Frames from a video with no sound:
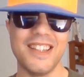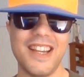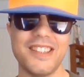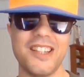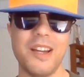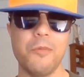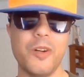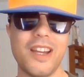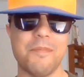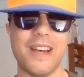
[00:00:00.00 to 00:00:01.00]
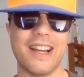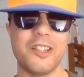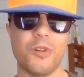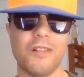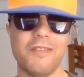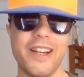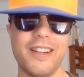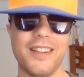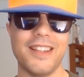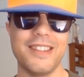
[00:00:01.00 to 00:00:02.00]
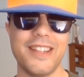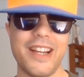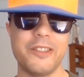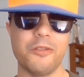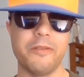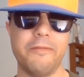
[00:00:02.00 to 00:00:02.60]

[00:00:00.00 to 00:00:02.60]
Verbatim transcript: Next time we'll get back to our regularly scheduled